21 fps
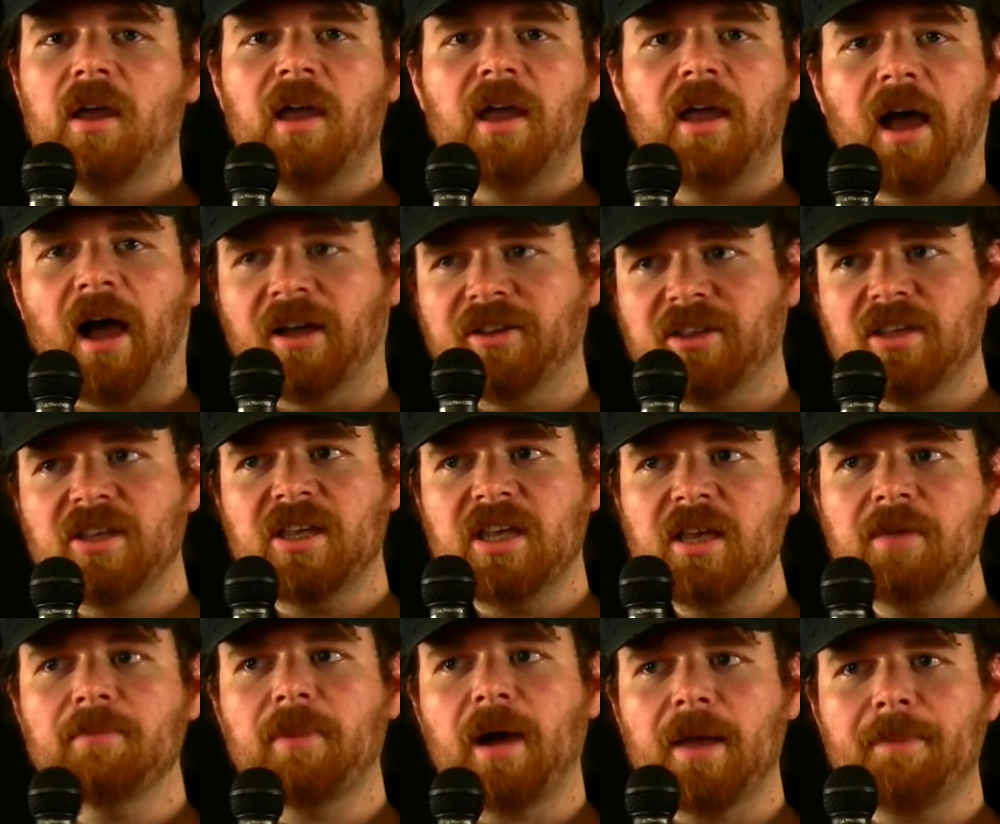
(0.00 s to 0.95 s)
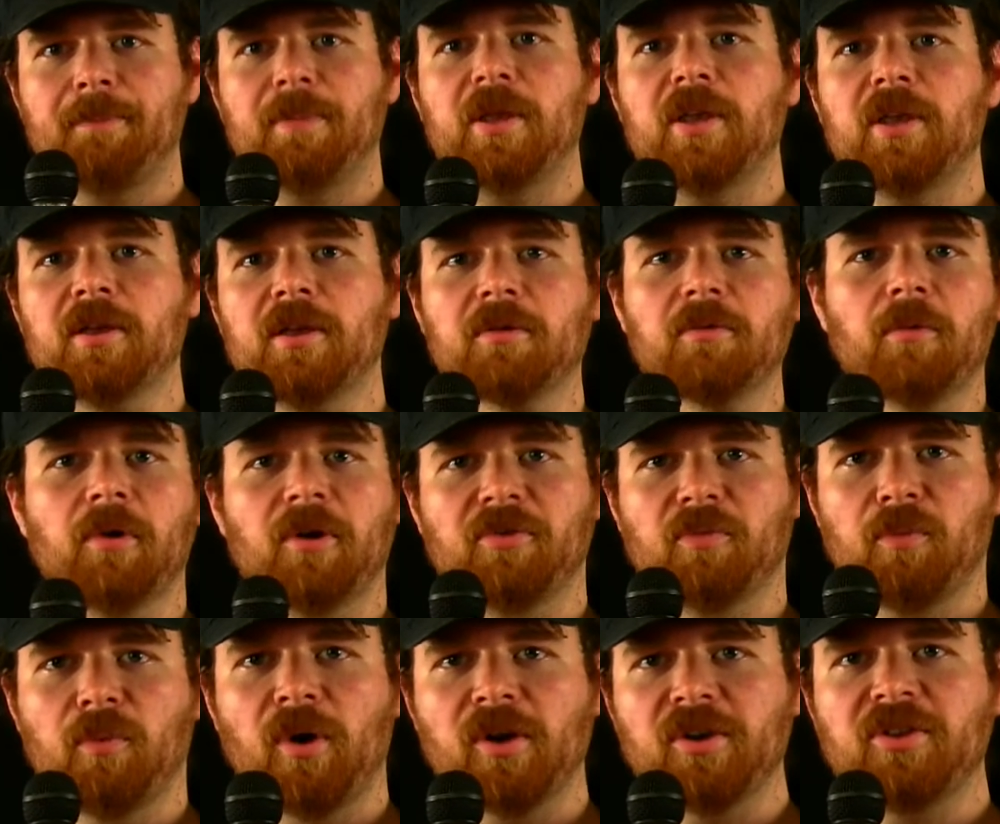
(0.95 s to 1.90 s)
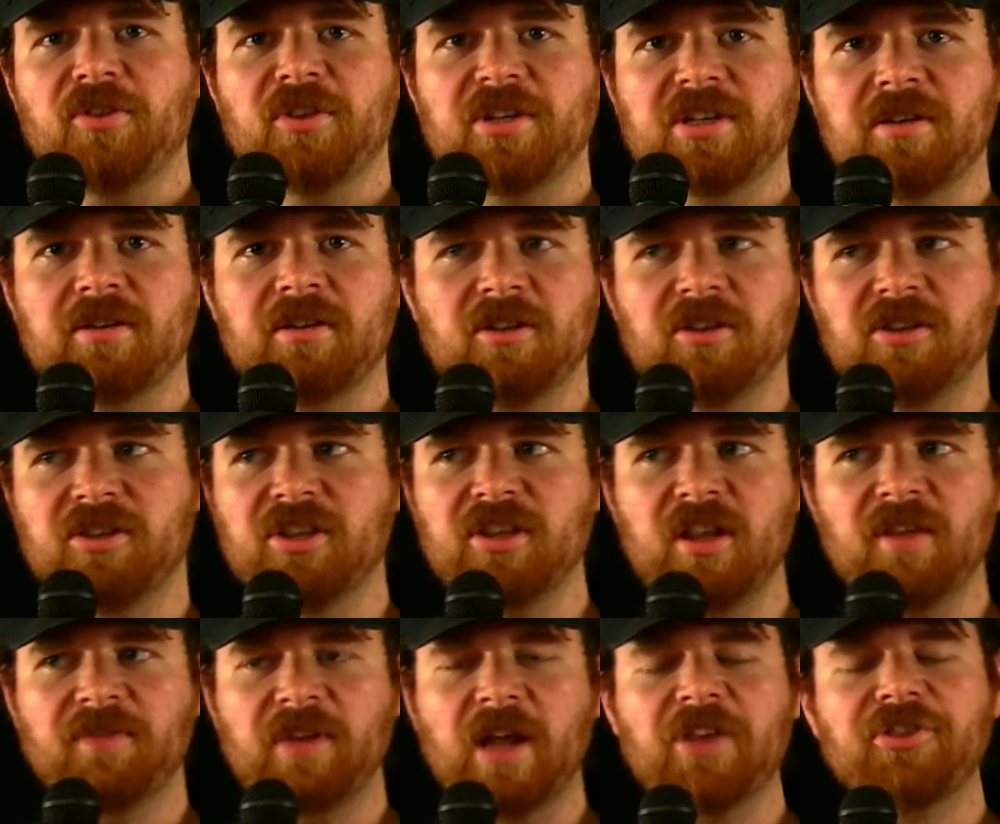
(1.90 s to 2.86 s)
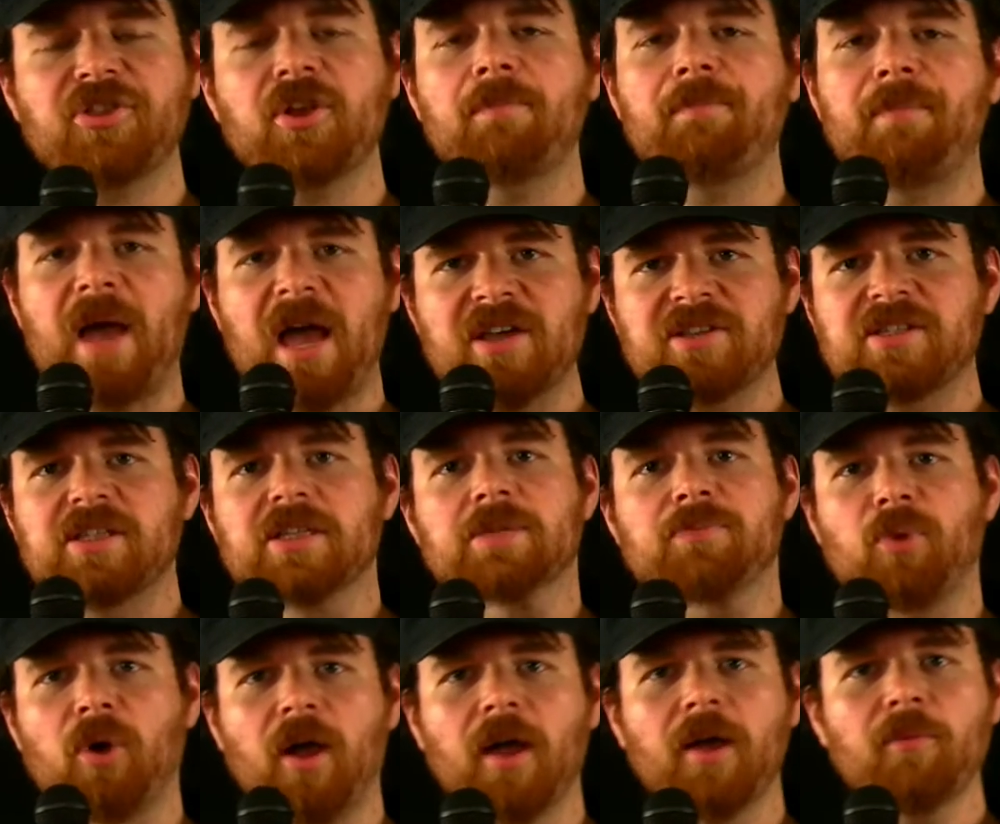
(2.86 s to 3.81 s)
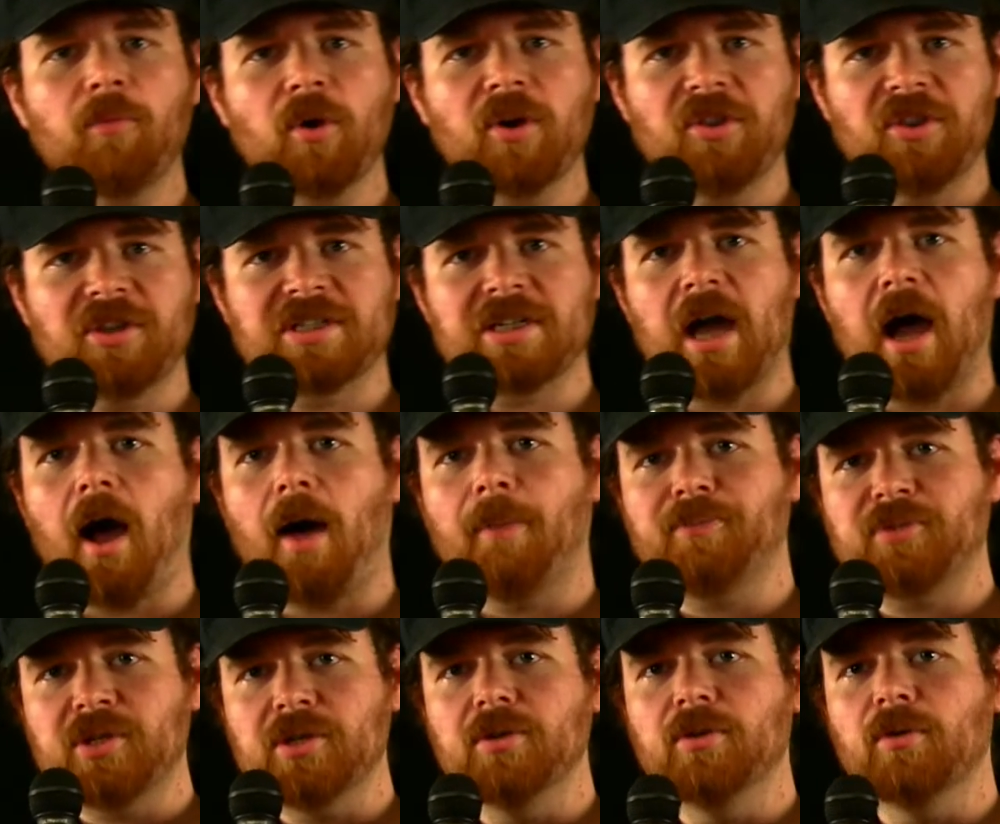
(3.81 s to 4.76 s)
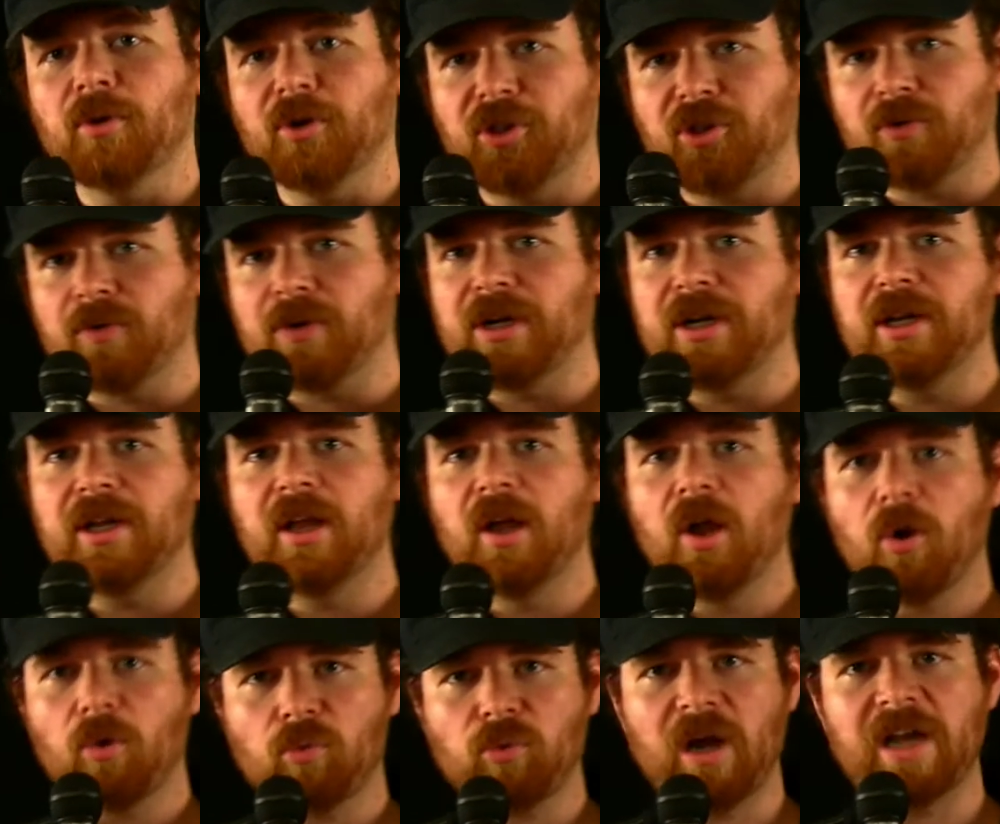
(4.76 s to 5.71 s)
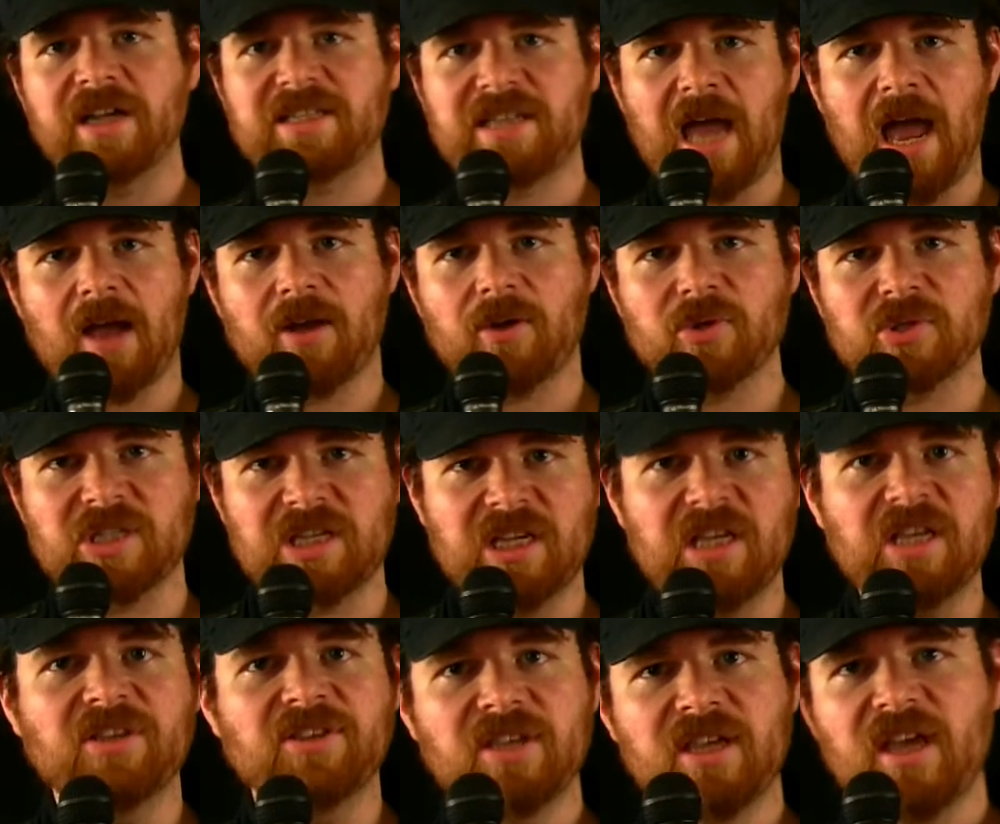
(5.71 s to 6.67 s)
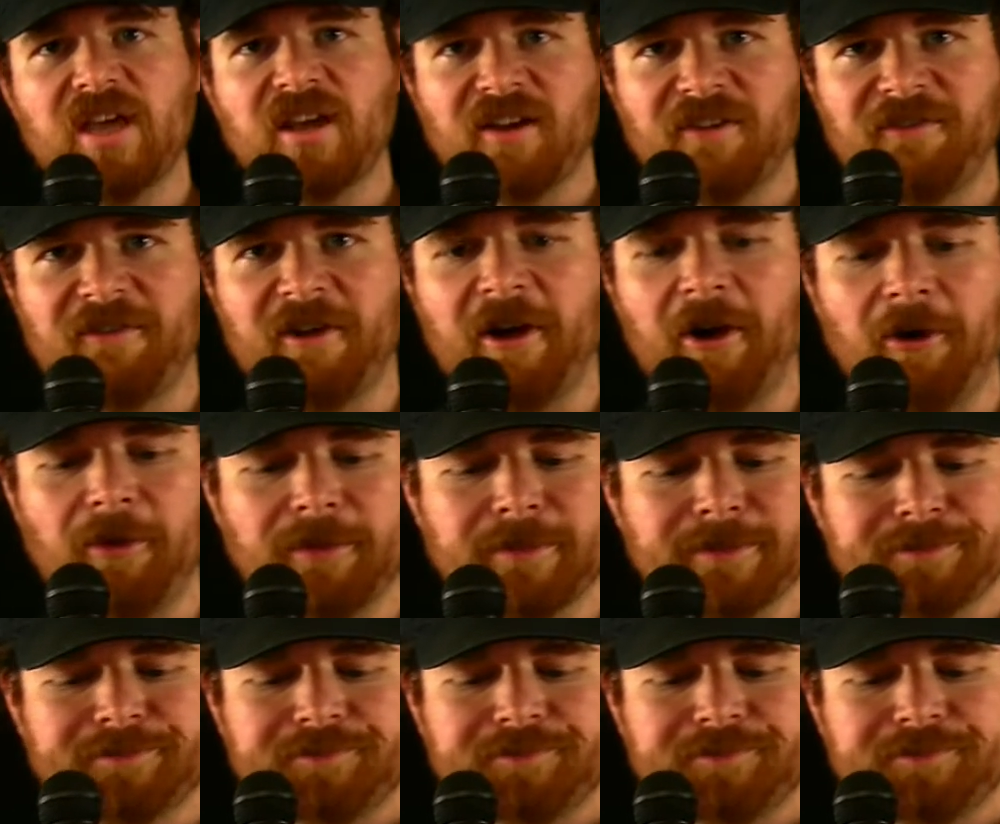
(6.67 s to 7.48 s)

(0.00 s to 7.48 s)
Yeah, I think he might be one of the, if not the best, he's probably one of the top 2 or 3 right tackles in the NFL.